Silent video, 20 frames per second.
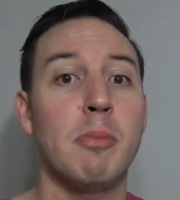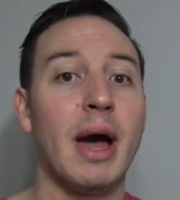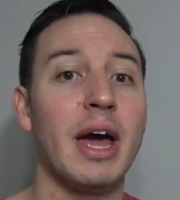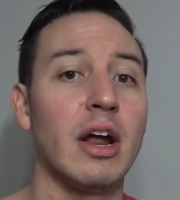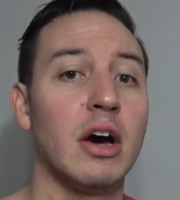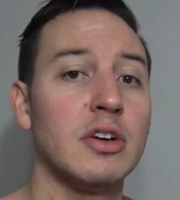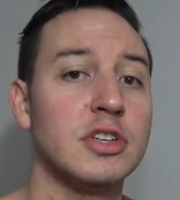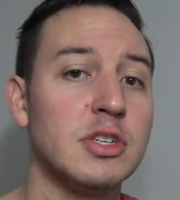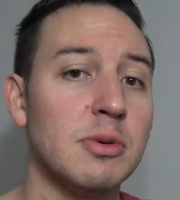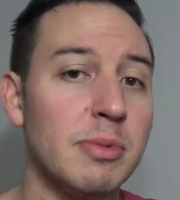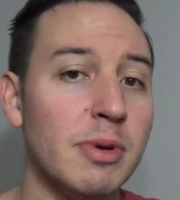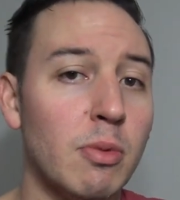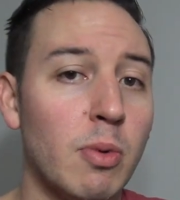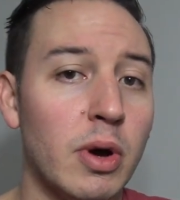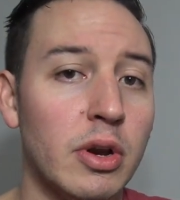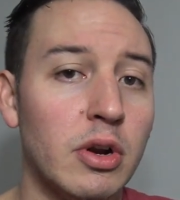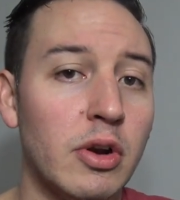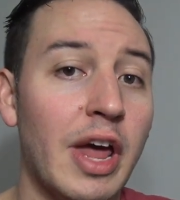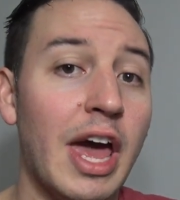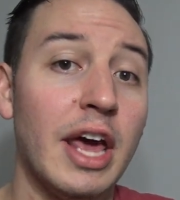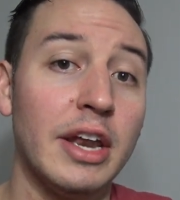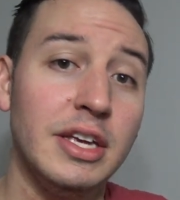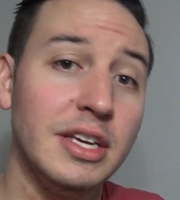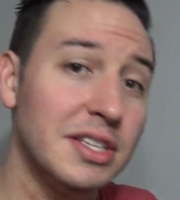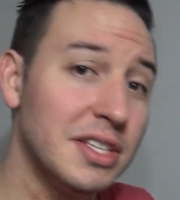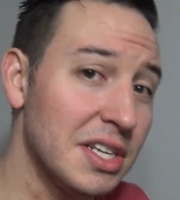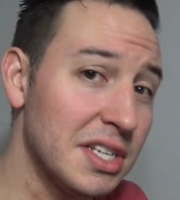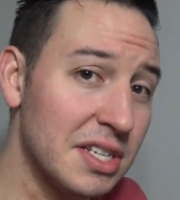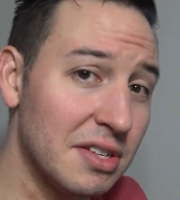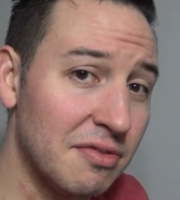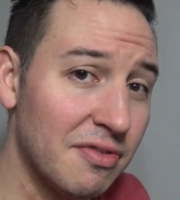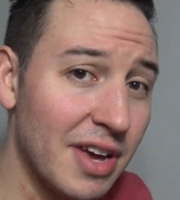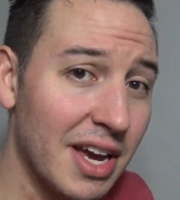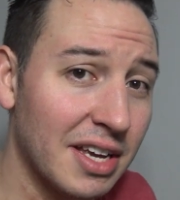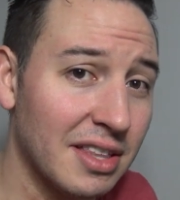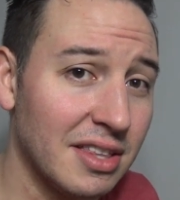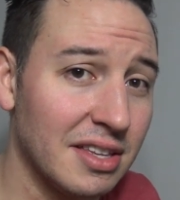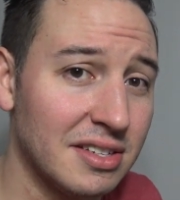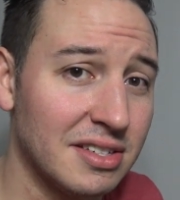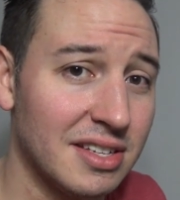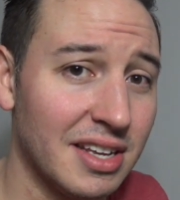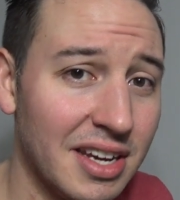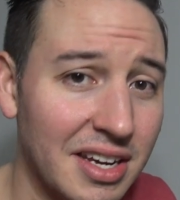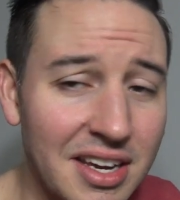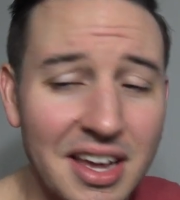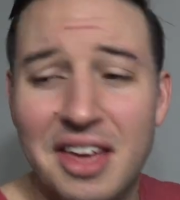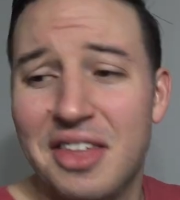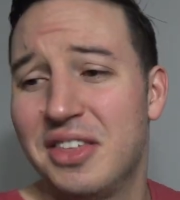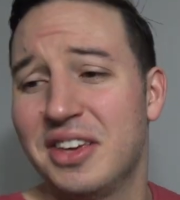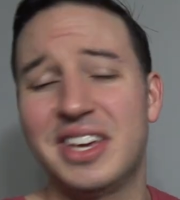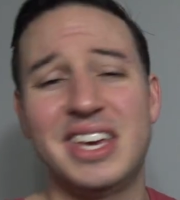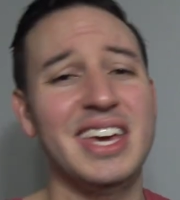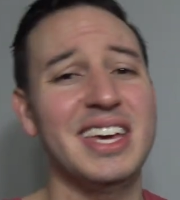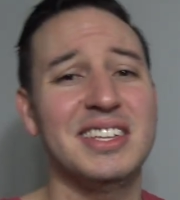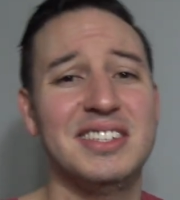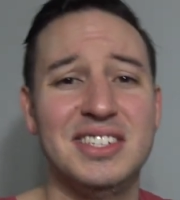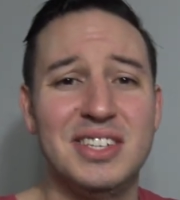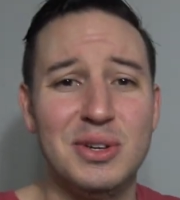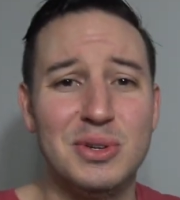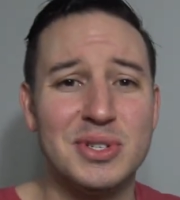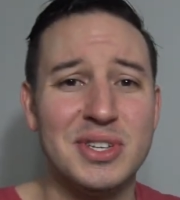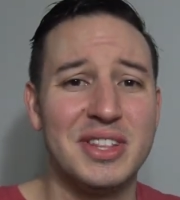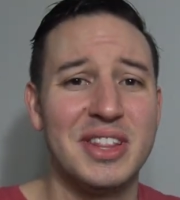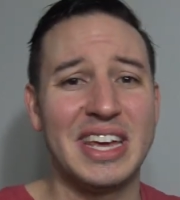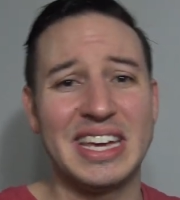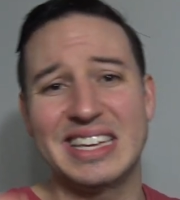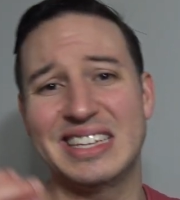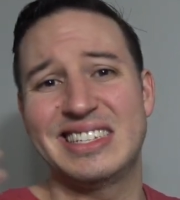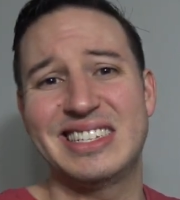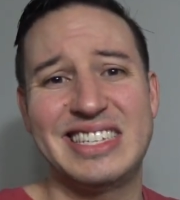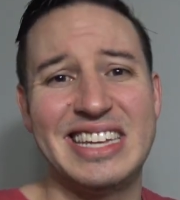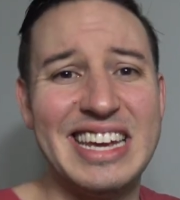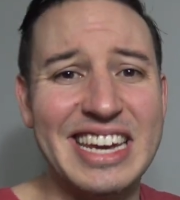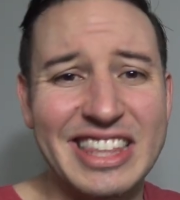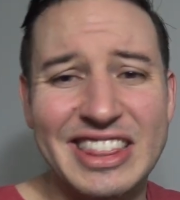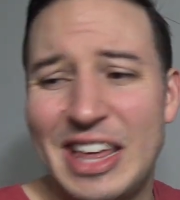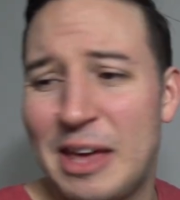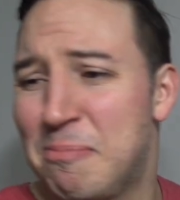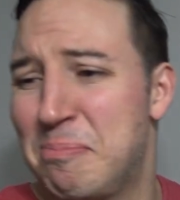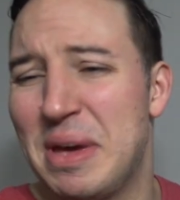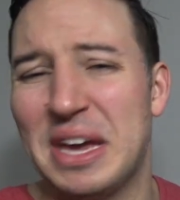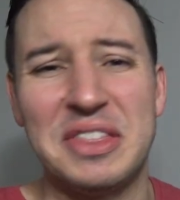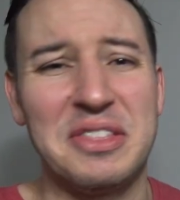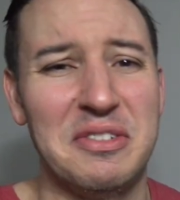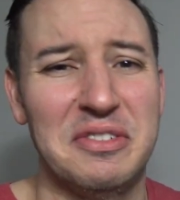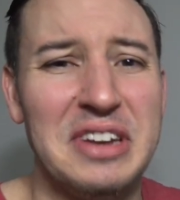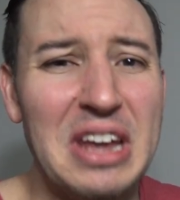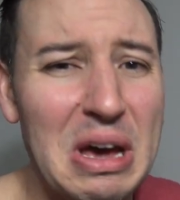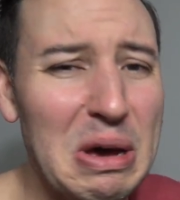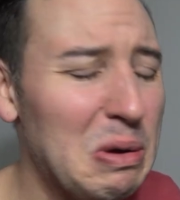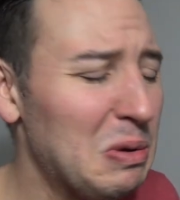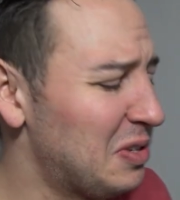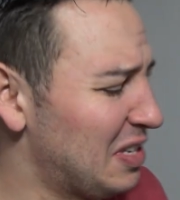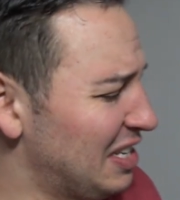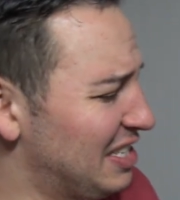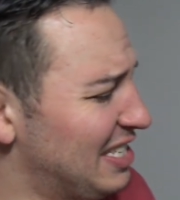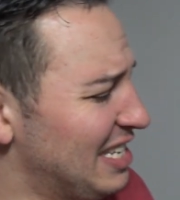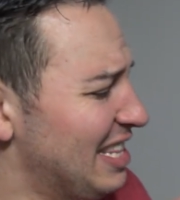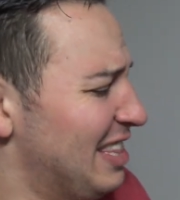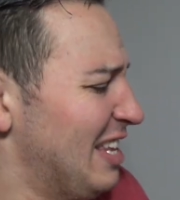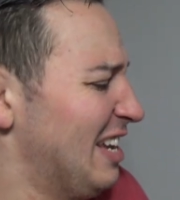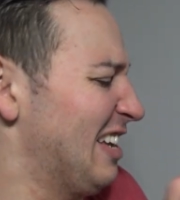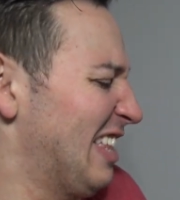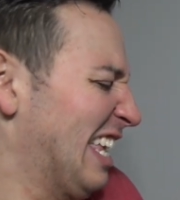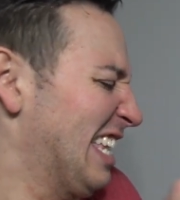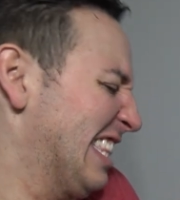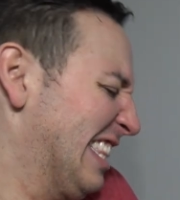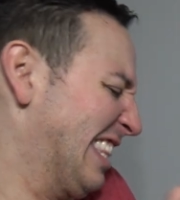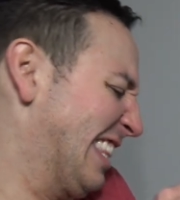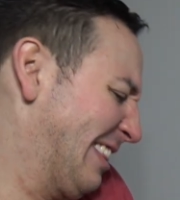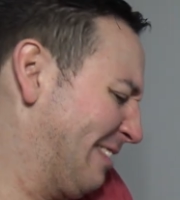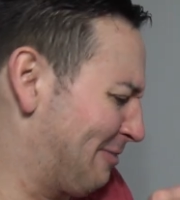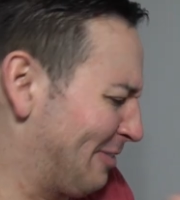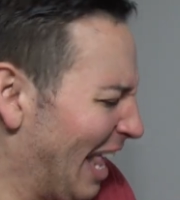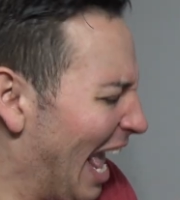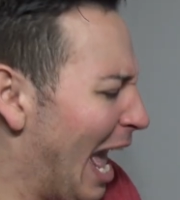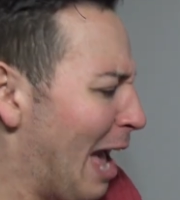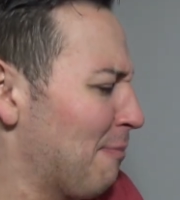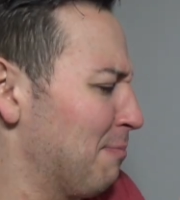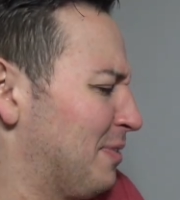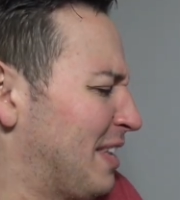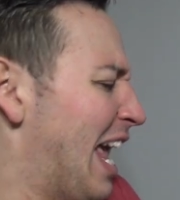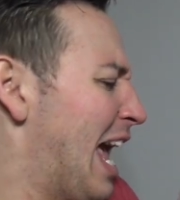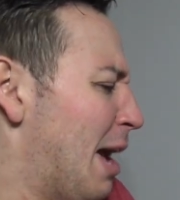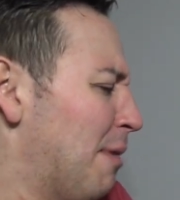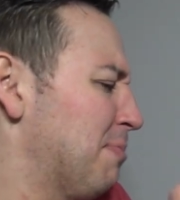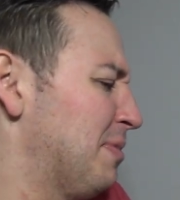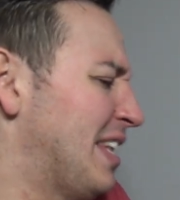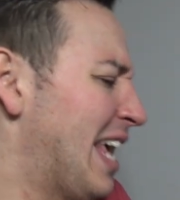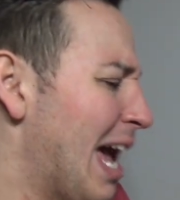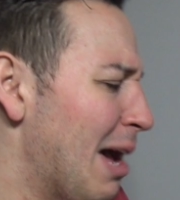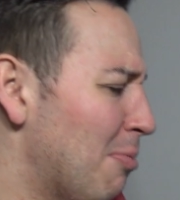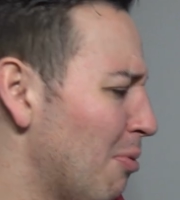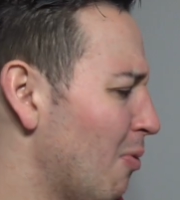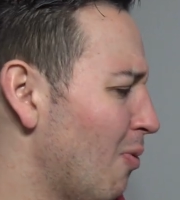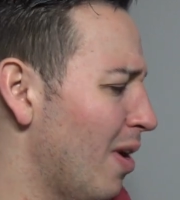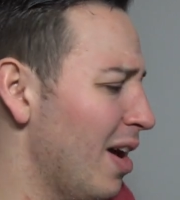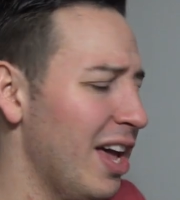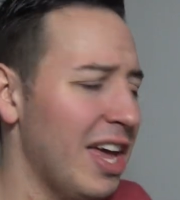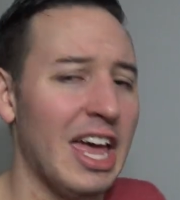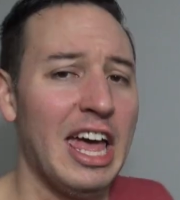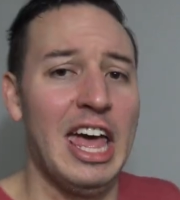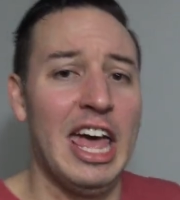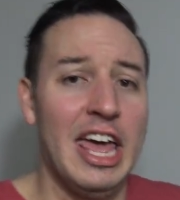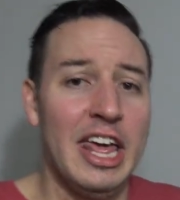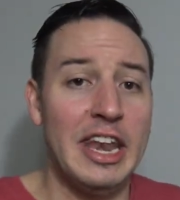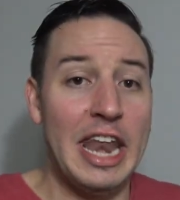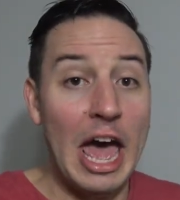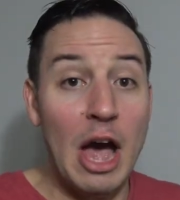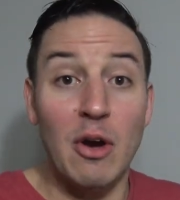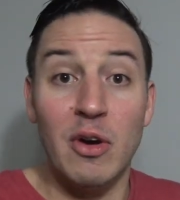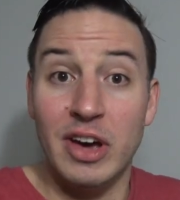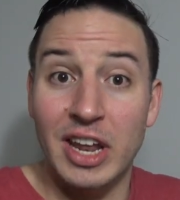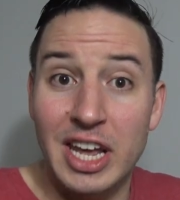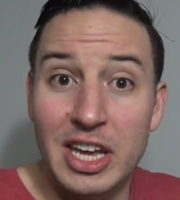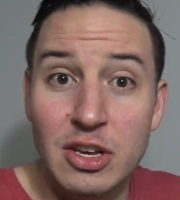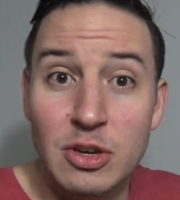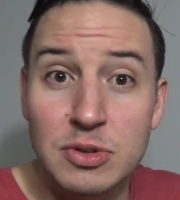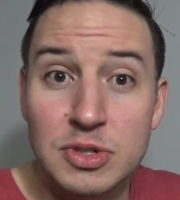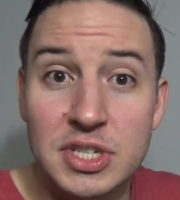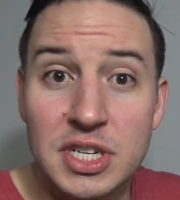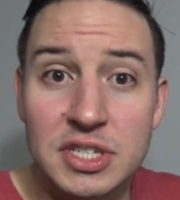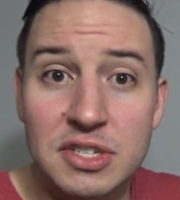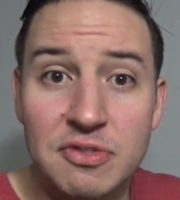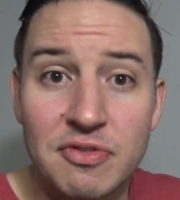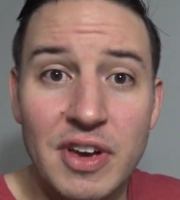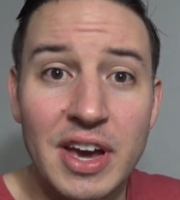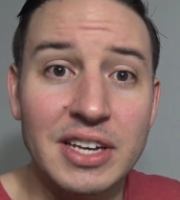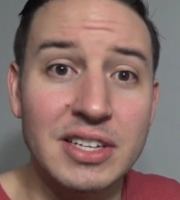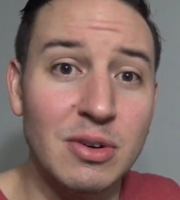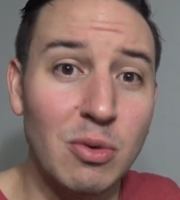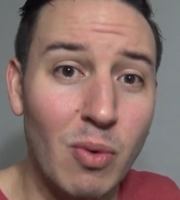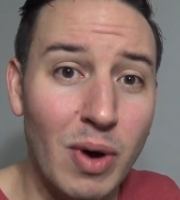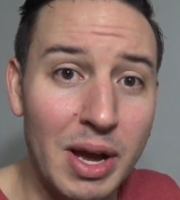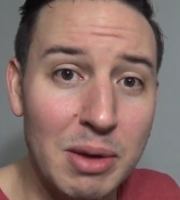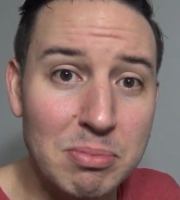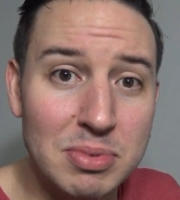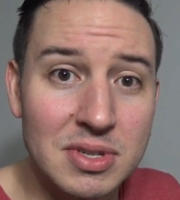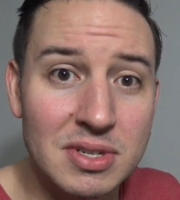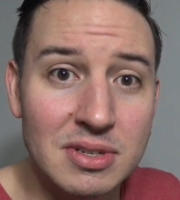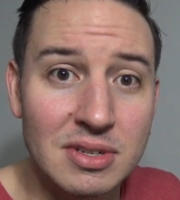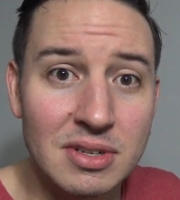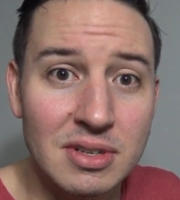might also be wondering, how do you disinfect this thing? The kids use it, they get sick, they pick their nose, they sit there, they tap, tap, tap away. Now can I use disinfectant wipes?